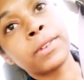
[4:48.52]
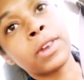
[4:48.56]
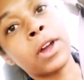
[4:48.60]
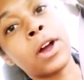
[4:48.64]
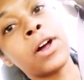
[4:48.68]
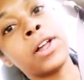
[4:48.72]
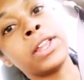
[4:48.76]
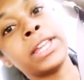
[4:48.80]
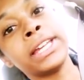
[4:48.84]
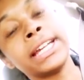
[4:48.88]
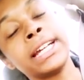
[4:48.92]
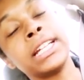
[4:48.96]

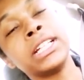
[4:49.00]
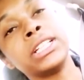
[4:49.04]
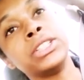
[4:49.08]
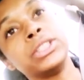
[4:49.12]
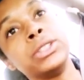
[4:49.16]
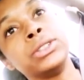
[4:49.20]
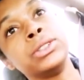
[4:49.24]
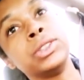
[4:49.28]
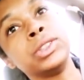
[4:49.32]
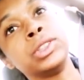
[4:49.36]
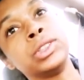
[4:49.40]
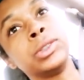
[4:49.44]
all I gotta do
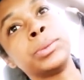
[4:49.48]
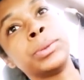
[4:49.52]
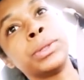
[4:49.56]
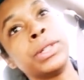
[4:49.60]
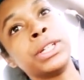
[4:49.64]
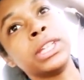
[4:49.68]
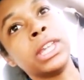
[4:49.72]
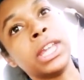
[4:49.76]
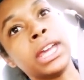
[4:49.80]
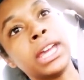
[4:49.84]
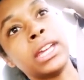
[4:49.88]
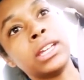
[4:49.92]
is
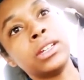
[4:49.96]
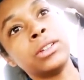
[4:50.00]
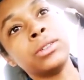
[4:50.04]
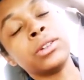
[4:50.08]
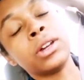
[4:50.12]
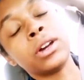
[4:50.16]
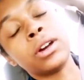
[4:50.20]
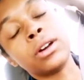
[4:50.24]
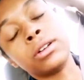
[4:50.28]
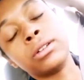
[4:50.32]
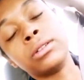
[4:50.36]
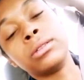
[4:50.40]
put like, you
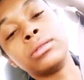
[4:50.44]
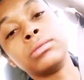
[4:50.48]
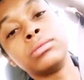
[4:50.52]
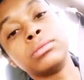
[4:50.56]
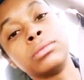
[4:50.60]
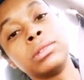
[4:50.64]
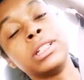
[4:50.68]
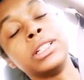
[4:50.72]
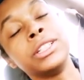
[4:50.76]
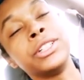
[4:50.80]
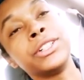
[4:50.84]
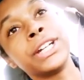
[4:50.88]
know,
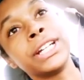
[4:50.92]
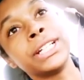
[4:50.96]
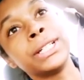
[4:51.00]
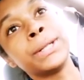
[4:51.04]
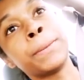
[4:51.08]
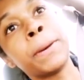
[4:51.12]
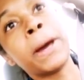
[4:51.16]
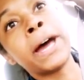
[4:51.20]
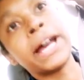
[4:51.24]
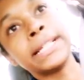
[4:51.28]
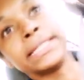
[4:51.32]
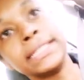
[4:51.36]
a direct
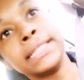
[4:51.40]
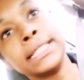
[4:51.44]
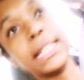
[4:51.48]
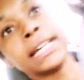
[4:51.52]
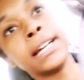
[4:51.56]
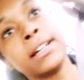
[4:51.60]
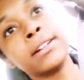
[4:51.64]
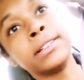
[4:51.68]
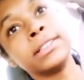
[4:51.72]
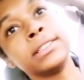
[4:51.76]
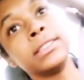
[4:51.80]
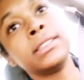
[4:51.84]
deposit
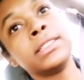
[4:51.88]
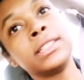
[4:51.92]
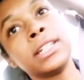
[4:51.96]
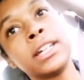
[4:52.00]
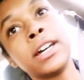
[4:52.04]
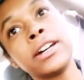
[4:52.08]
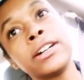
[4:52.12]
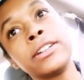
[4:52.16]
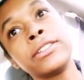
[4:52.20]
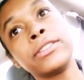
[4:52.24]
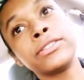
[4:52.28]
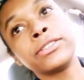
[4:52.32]
down and
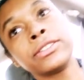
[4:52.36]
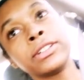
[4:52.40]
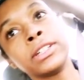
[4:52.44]
stuff.